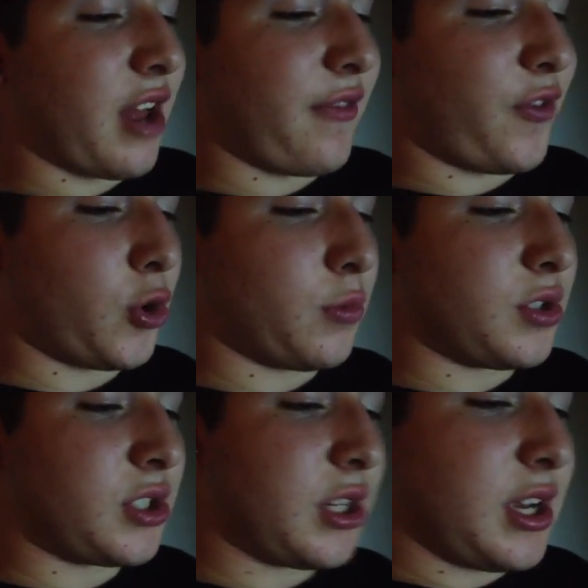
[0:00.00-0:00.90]
that
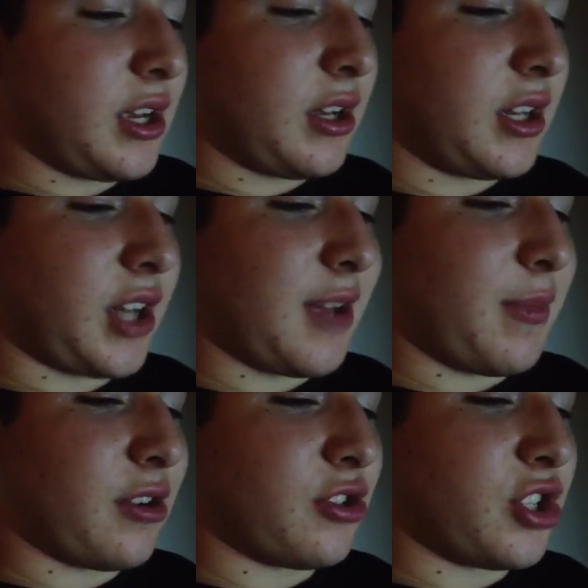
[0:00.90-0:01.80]
forms
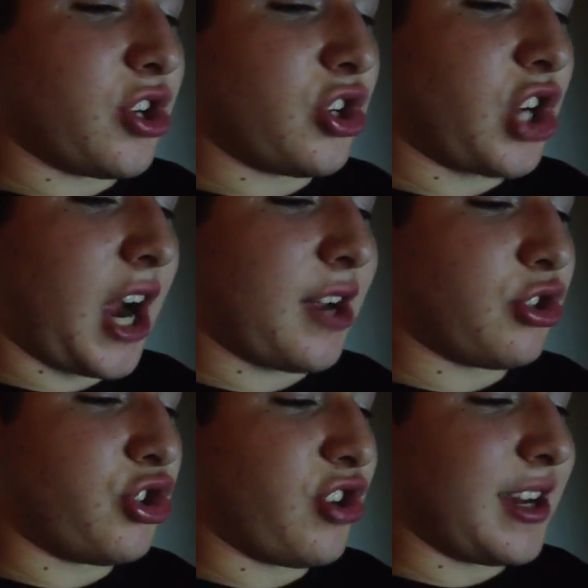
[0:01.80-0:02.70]
nightmares in your
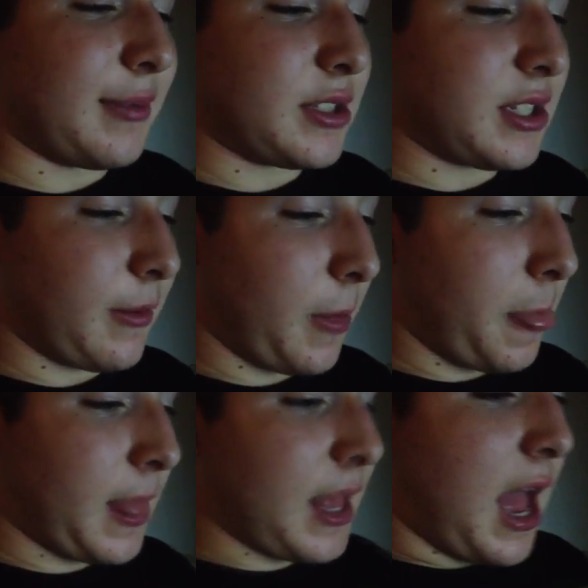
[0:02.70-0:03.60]
child's dreams.
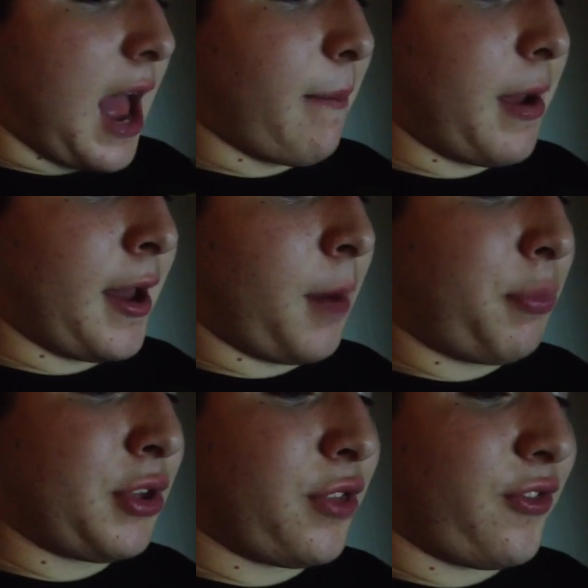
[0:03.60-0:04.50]
I met up
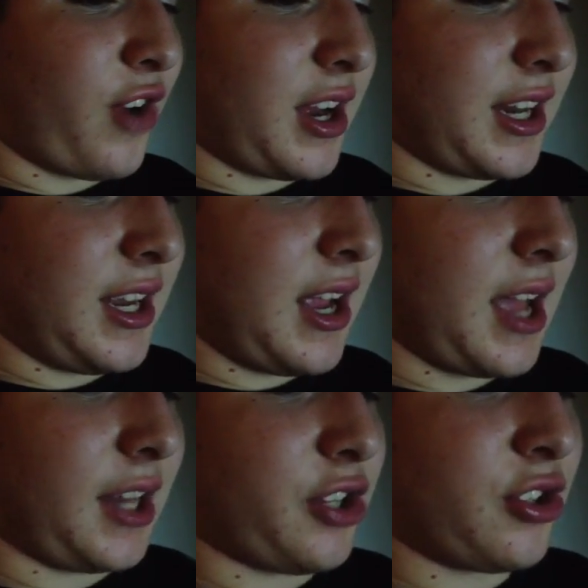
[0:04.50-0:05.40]
with Freddy
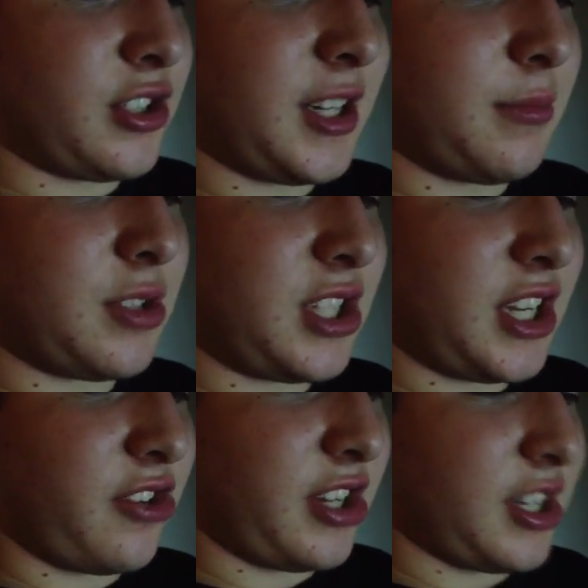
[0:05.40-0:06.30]
and couldn't take him
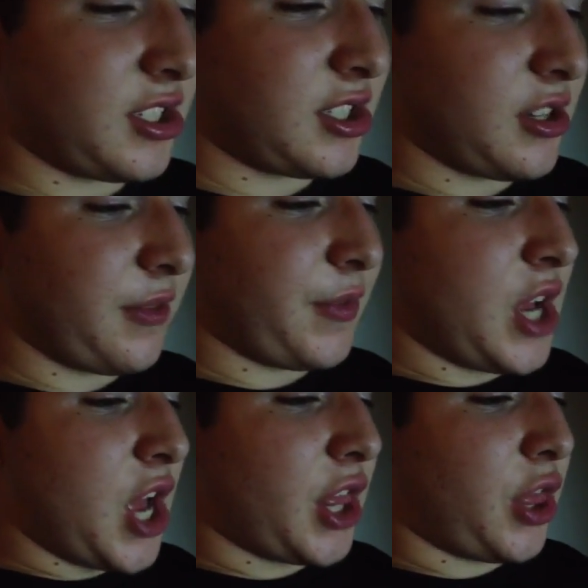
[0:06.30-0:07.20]
serious,
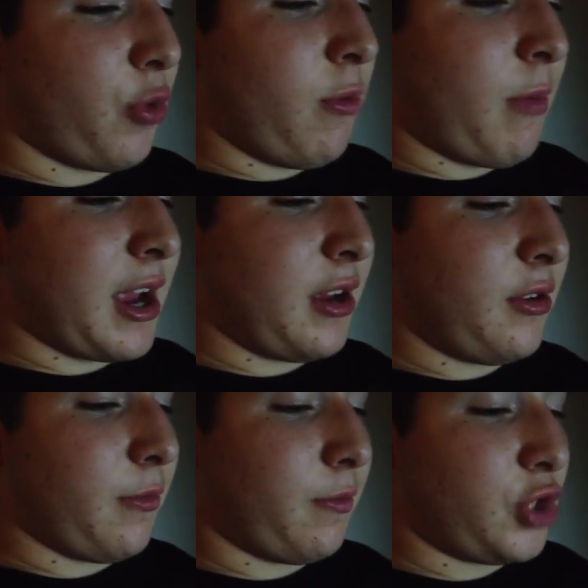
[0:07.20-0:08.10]
threw my
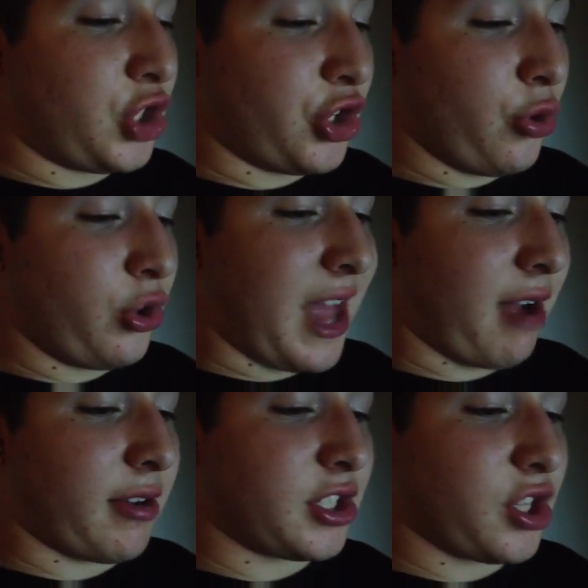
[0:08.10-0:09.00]
shoe
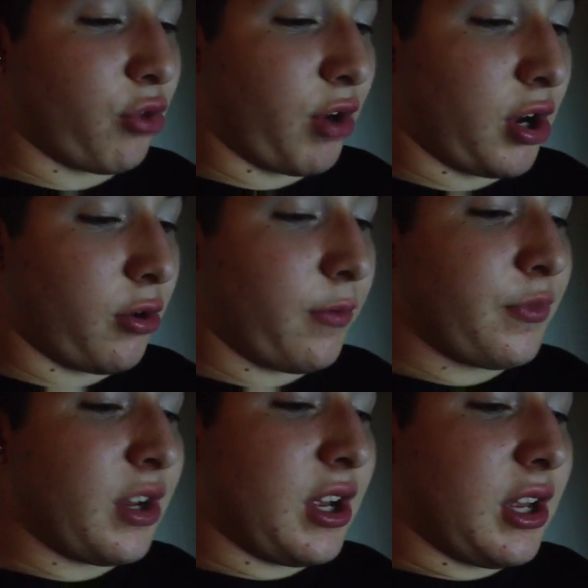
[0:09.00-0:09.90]
down his throat
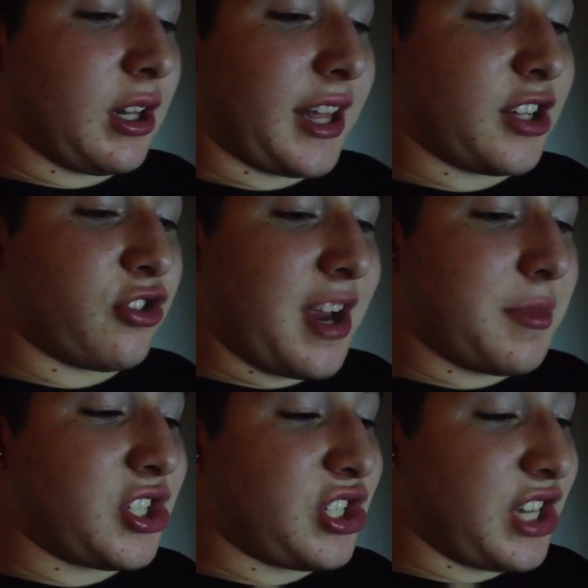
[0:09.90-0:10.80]
like Ray
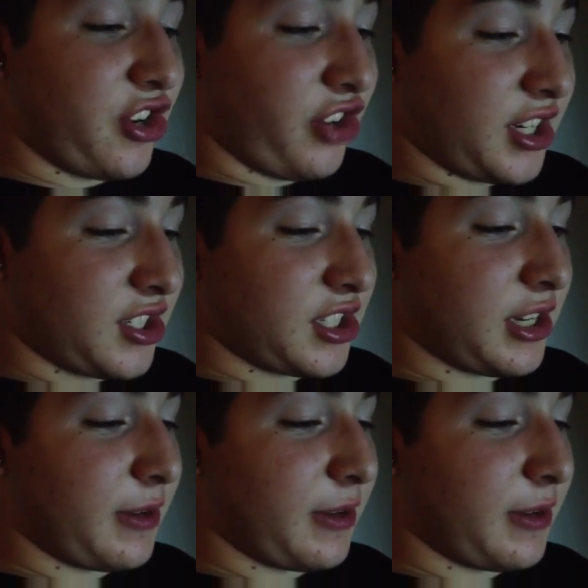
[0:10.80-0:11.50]
Mysterious.